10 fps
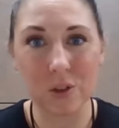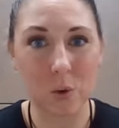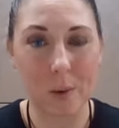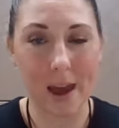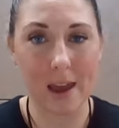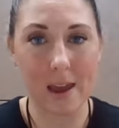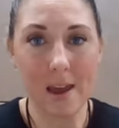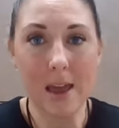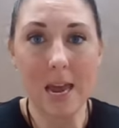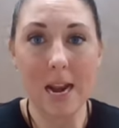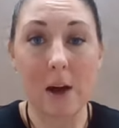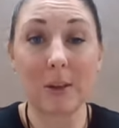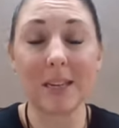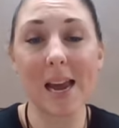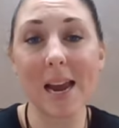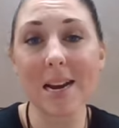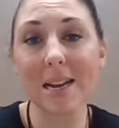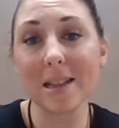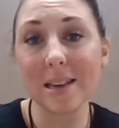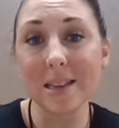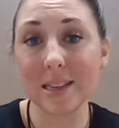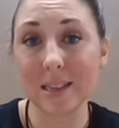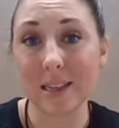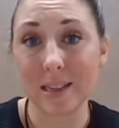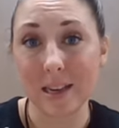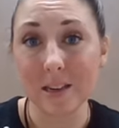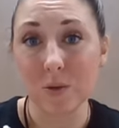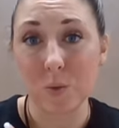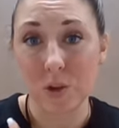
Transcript: either way. Now, technically in 6/8,